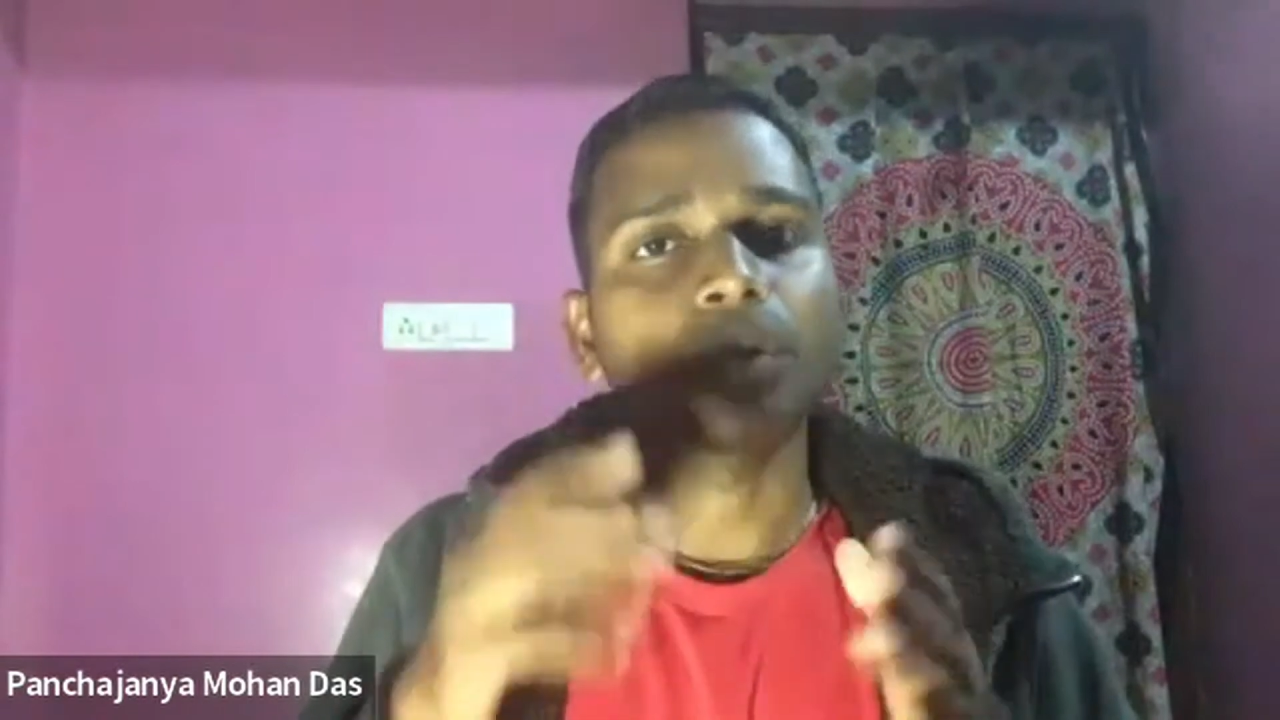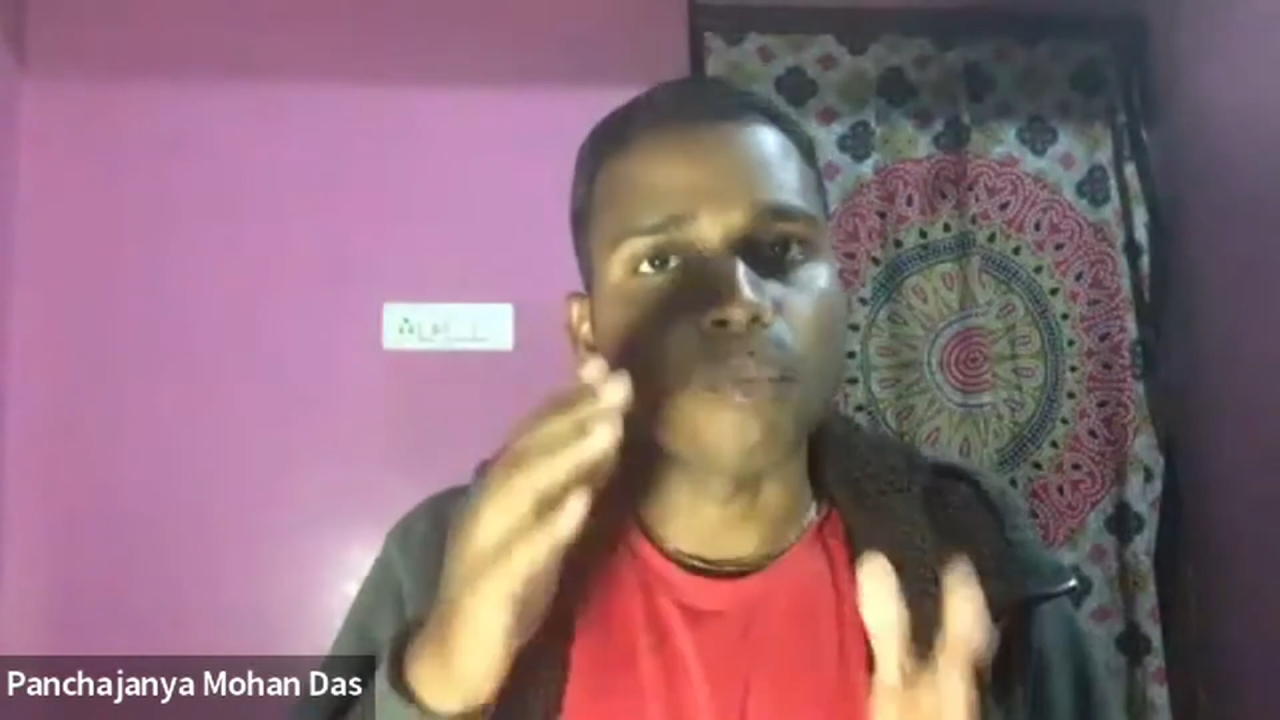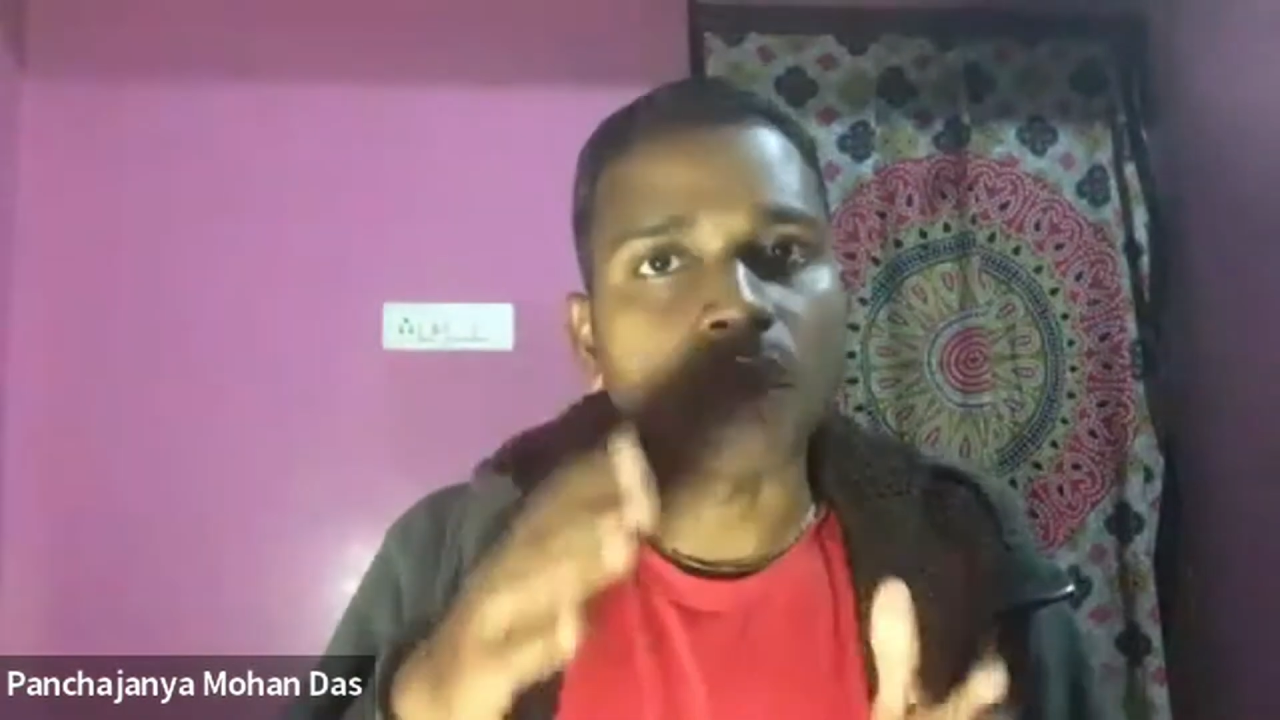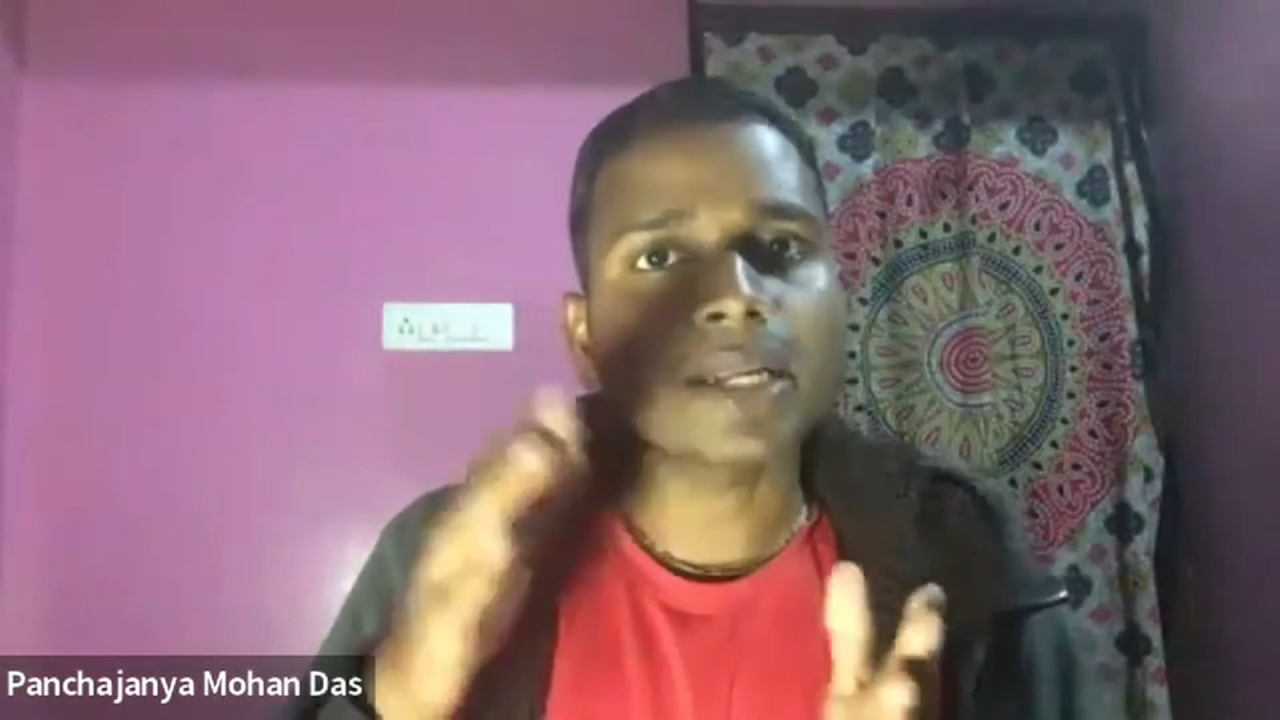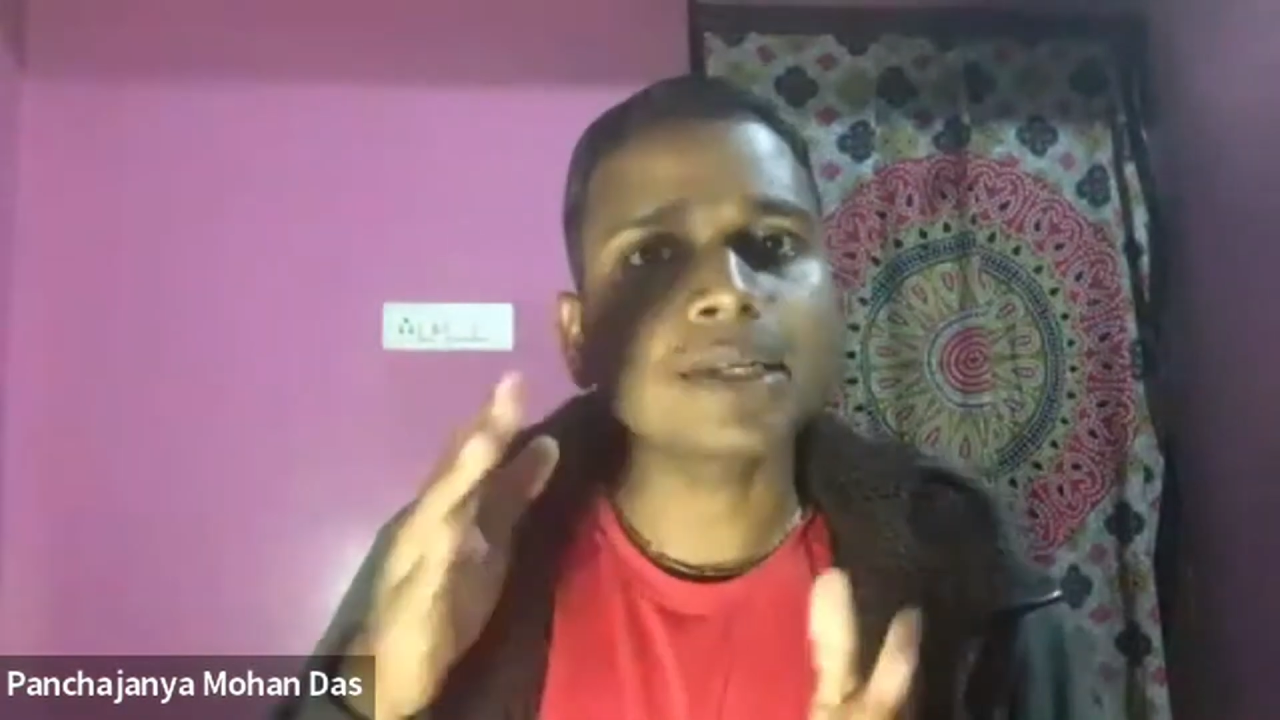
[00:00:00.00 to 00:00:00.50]

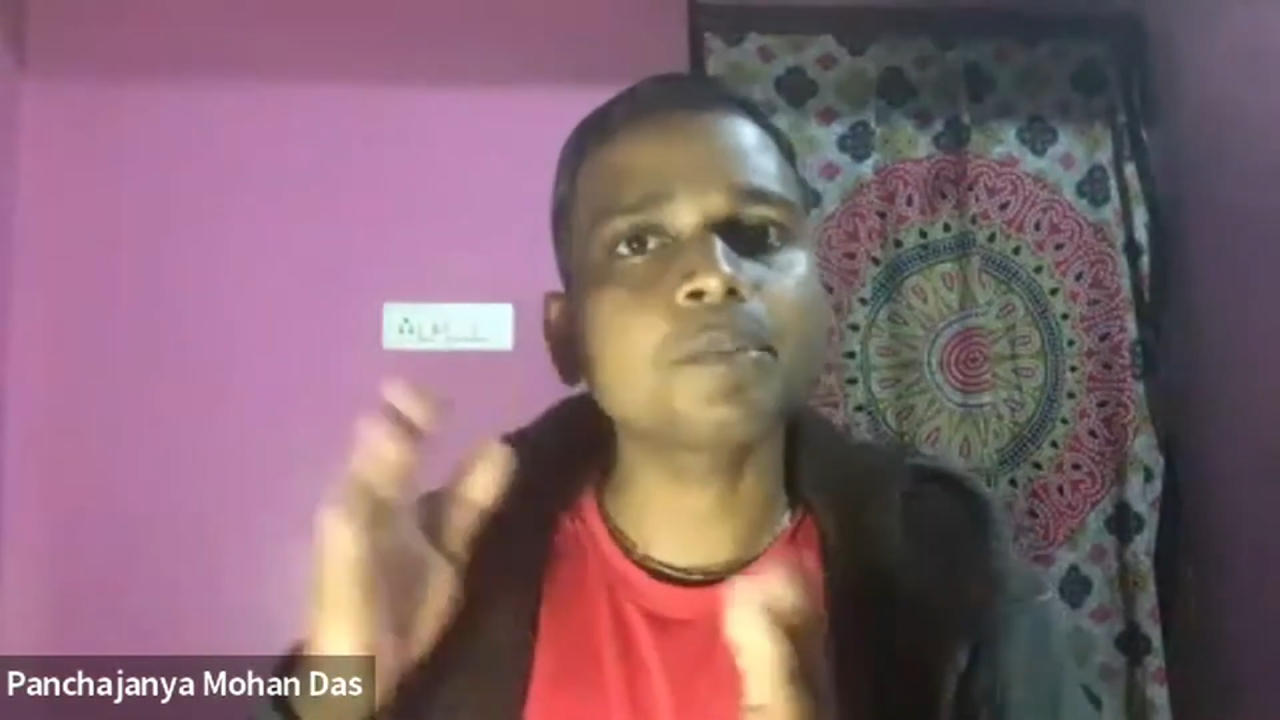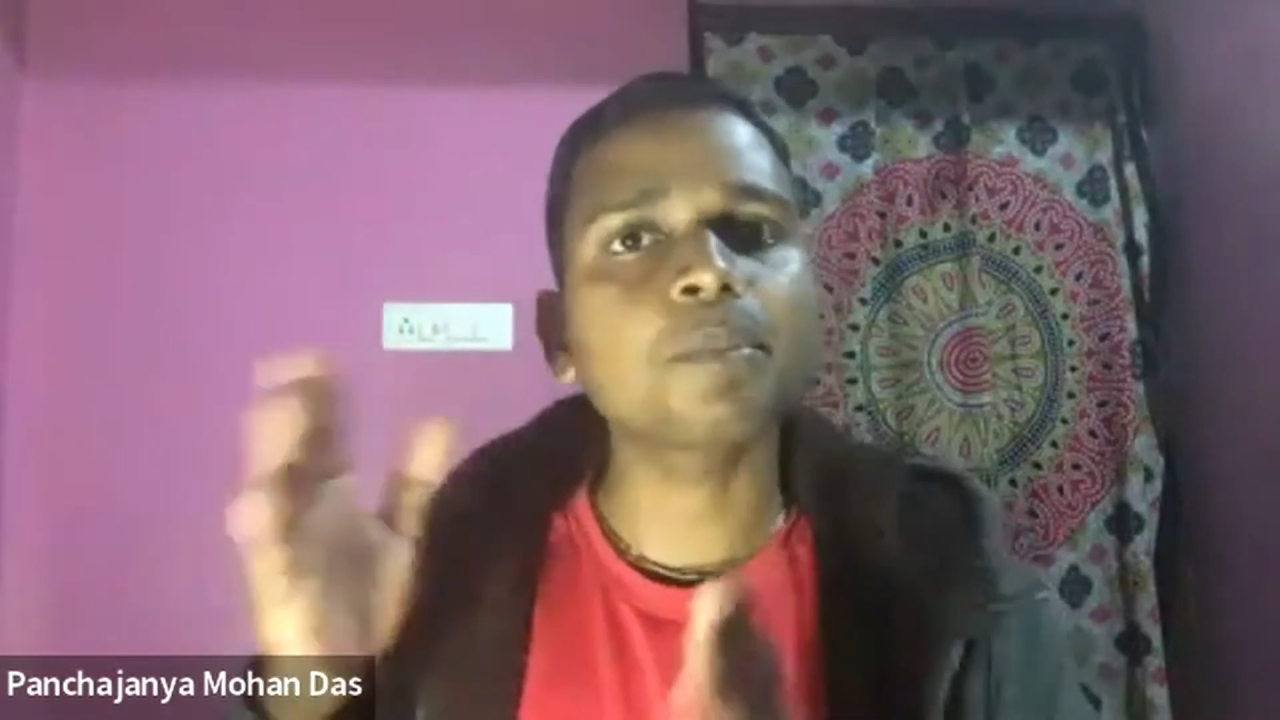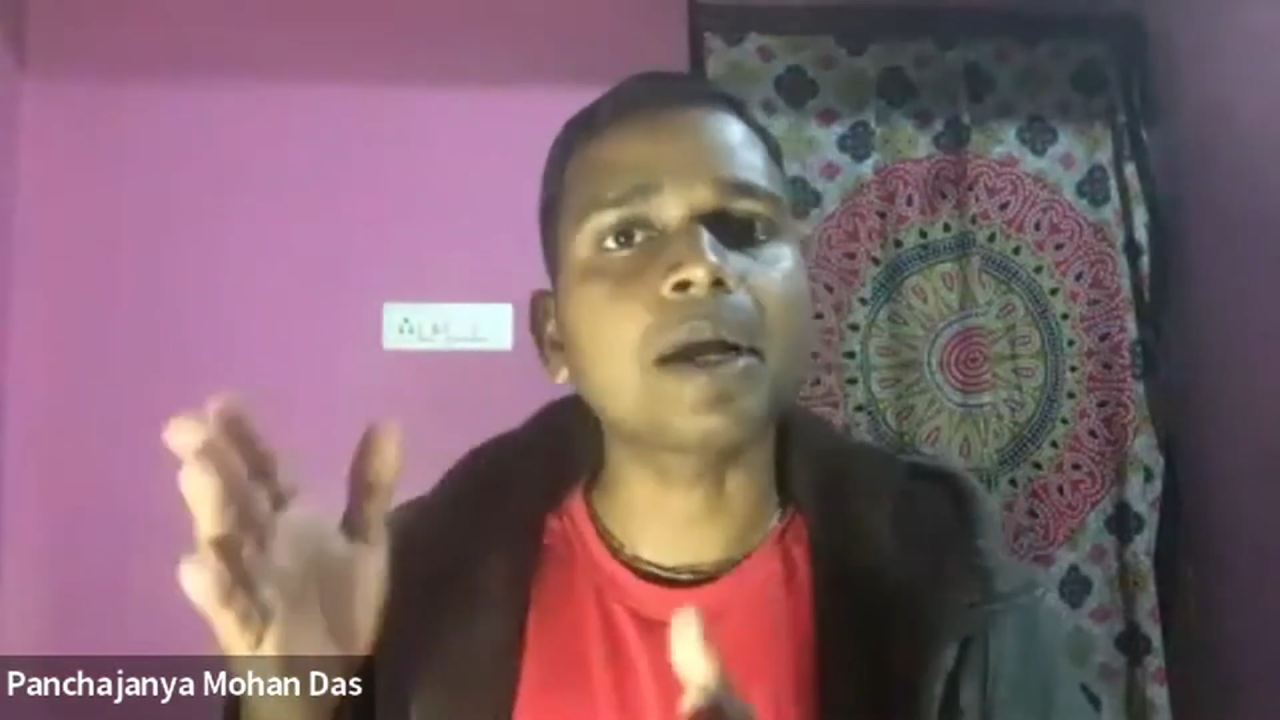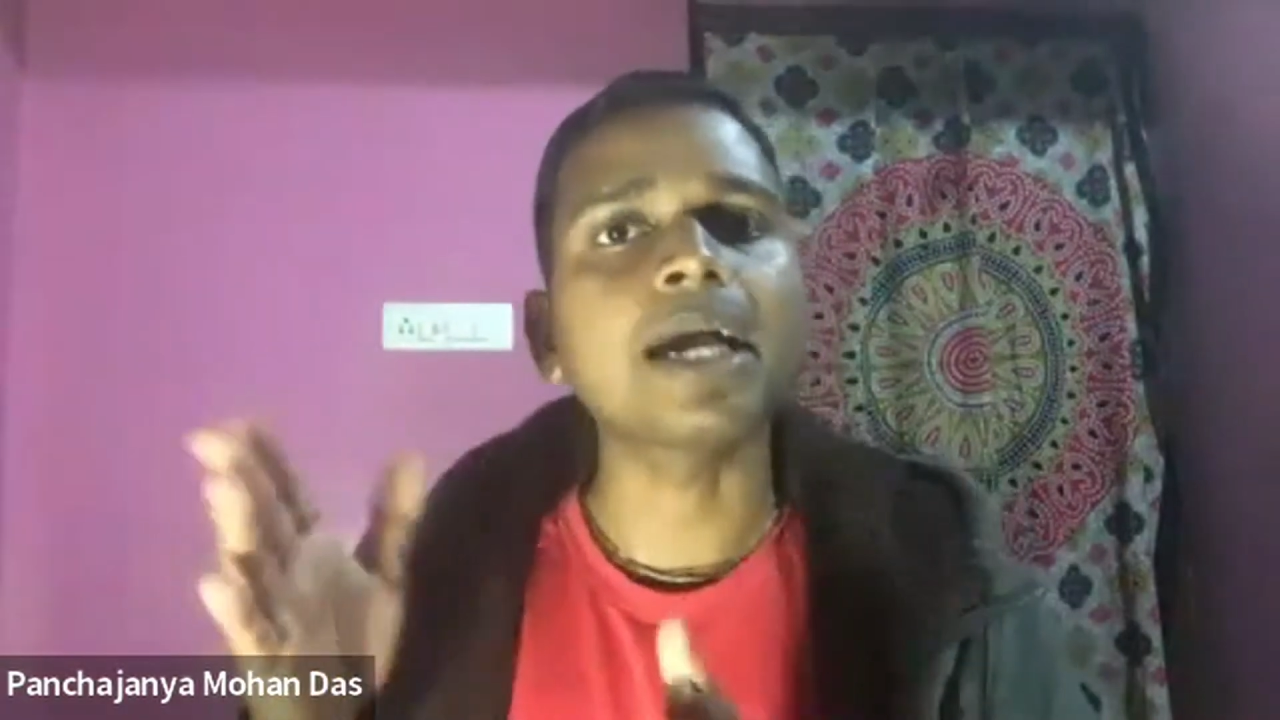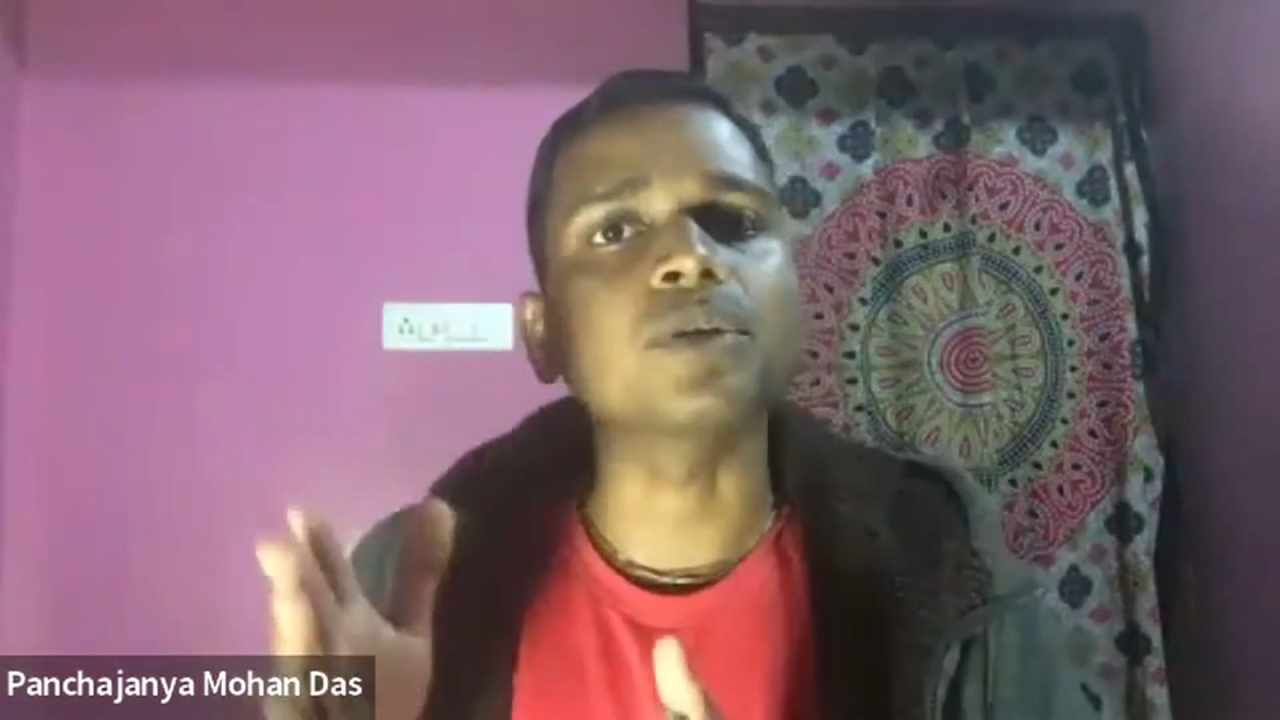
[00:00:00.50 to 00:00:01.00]
one by